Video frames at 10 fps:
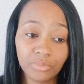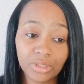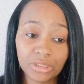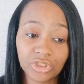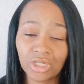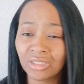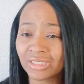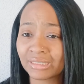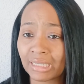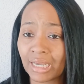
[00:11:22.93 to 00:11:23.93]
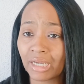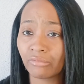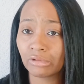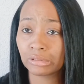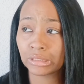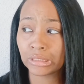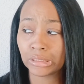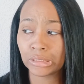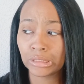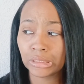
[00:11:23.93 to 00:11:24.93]
But Jonathan's not
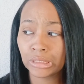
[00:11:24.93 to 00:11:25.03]
really